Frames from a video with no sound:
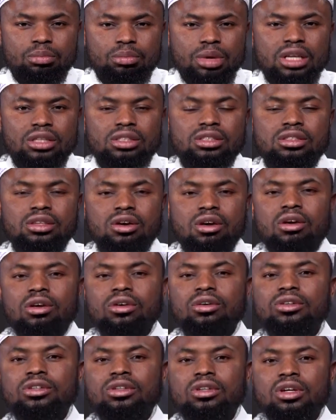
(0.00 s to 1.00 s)
based
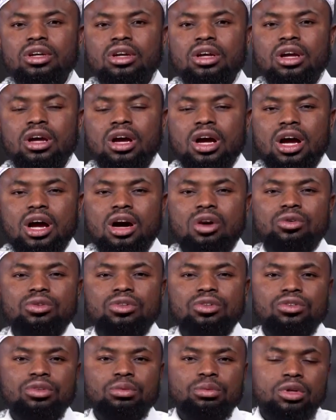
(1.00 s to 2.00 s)
on how
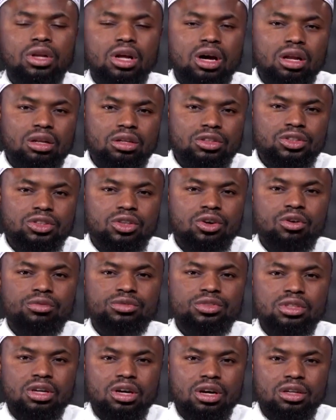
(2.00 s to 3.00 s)
the terminology of
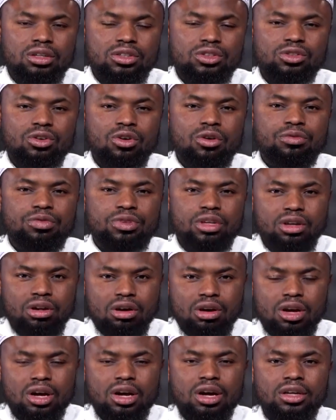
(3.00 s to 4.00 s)
scholars of
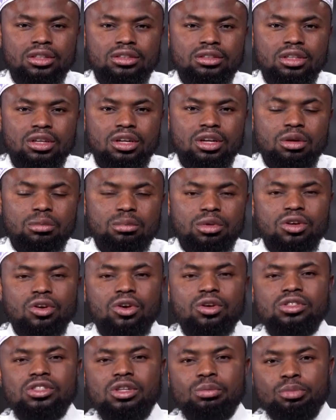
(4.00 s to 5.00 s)
Qira'at,
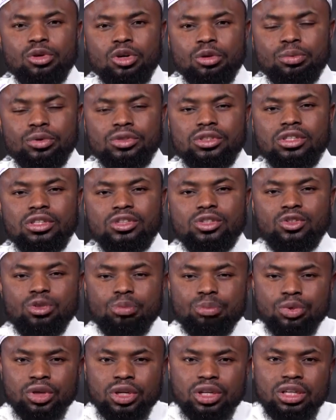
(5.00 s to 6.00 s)
because the purpose is to
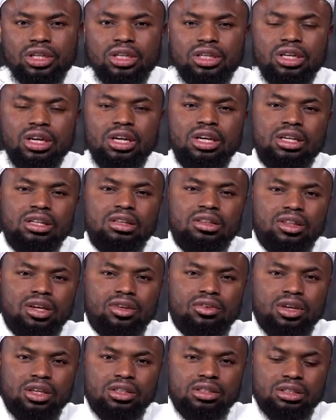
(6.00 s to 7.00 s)
bring
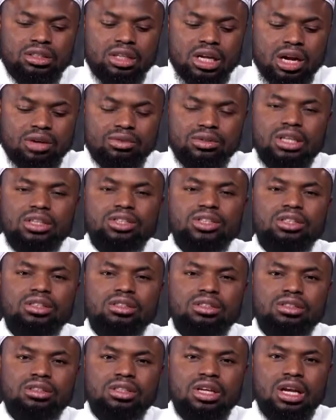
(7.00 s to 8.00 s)
the
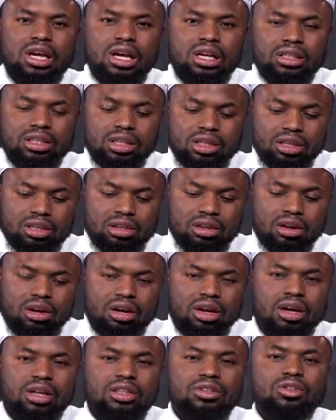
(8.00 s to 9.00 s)
narrations and the
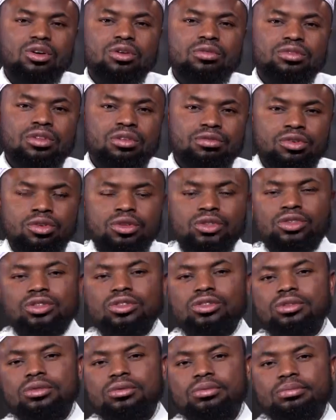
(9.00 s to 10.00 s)
Qira'at of the
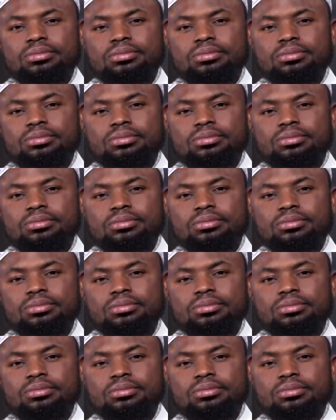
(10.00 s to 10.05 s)
verse.